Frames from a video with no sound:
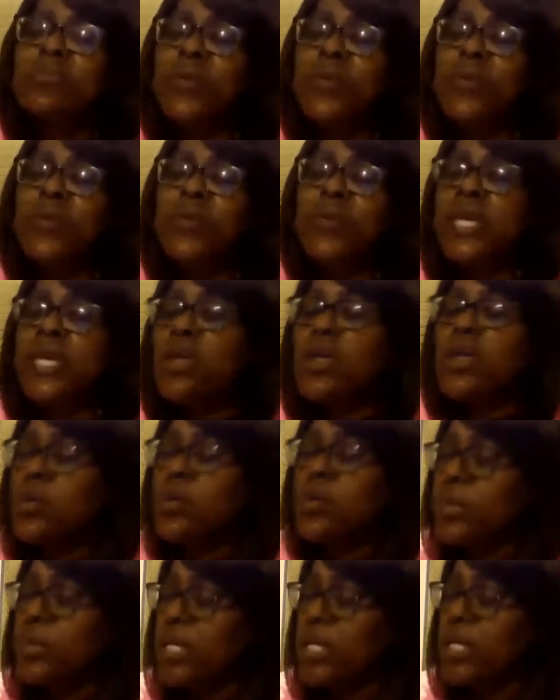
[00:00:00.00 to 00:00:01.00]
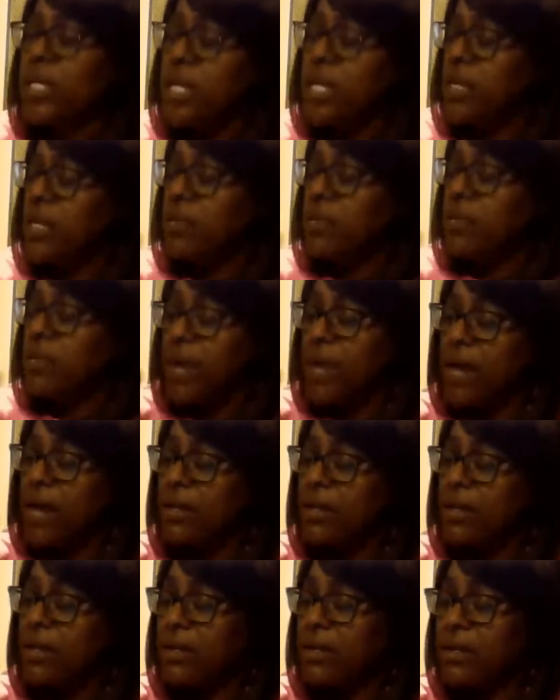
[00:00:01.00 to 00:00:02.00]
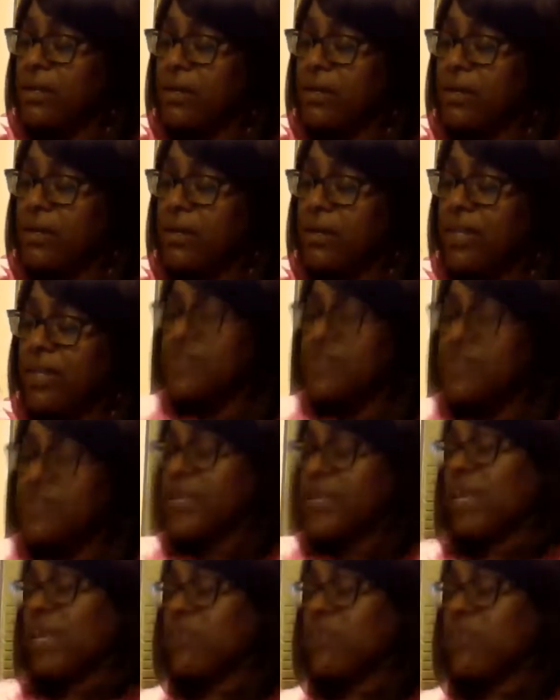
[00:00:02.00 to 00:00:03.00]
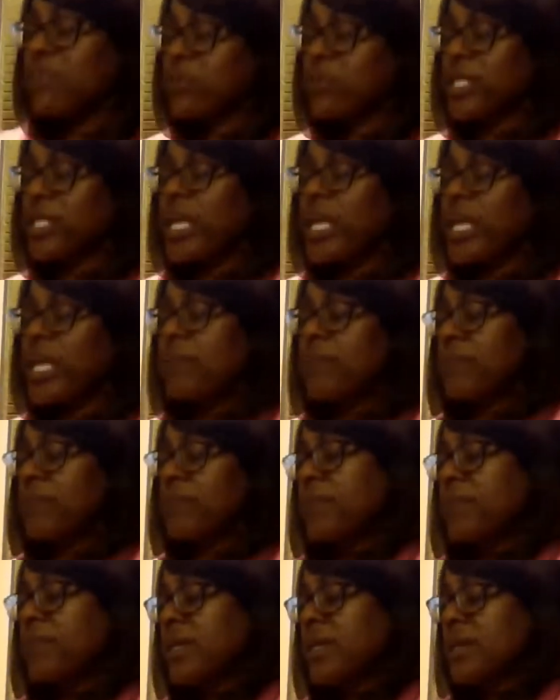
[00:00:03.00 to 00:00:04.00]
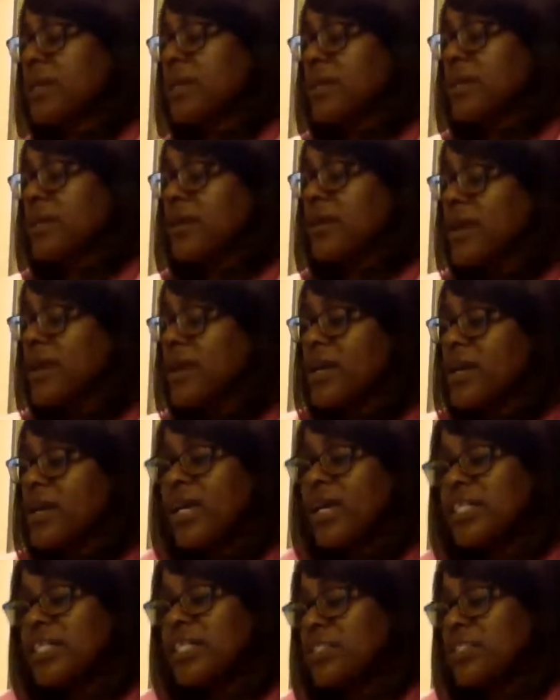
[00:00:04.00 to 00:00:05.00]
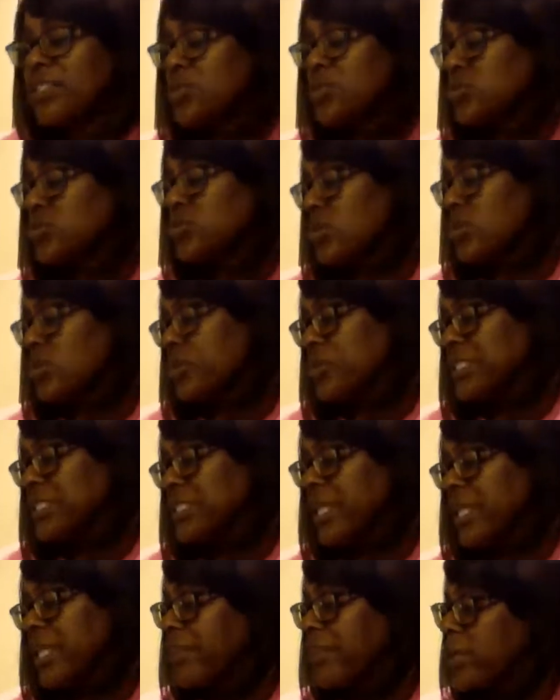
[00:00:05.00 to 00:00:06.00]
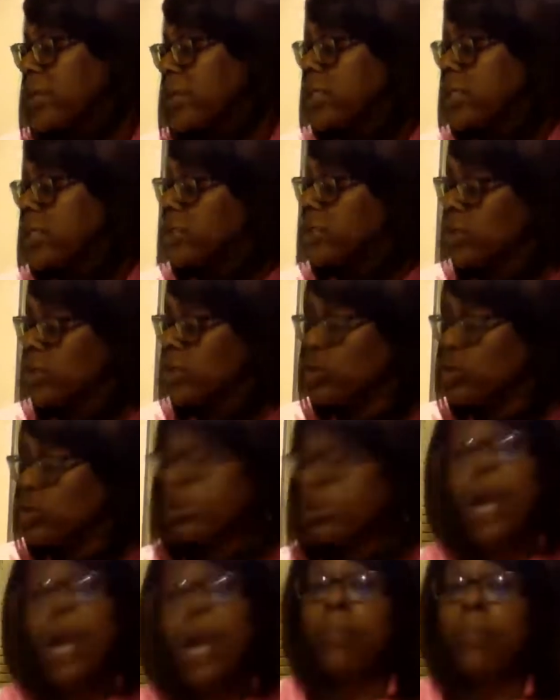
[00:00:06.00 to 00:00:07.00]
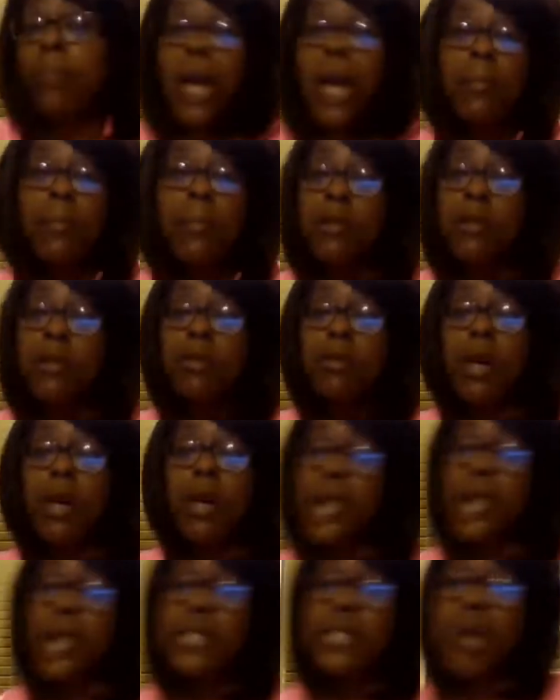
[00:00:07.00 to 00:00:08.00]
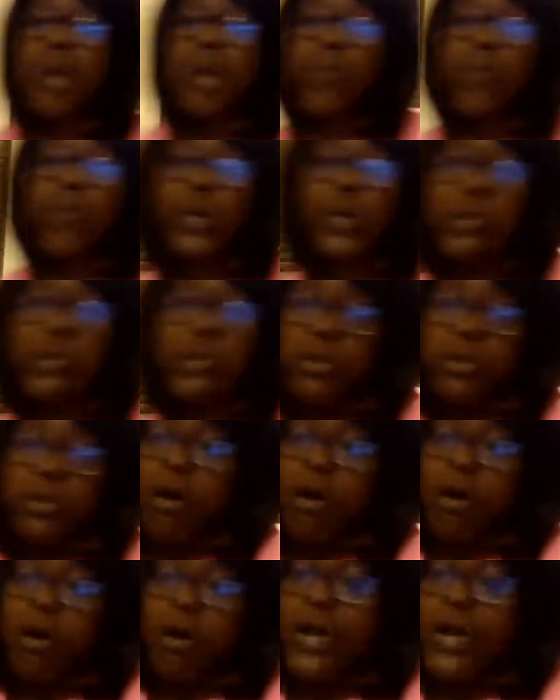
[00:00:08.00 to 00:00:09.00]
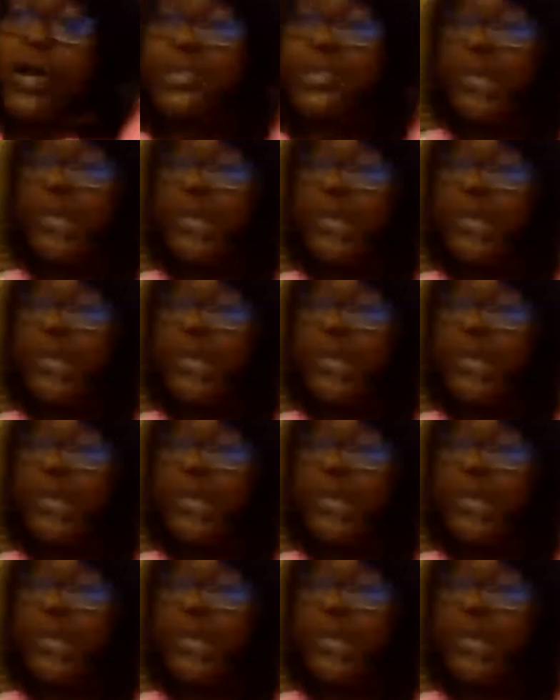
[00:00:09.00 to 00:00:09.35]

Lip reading: really helping anybody? Is it even really helping me? It's the stories. Yeah, they're cute. Guys, I'm real with y'all, right? So I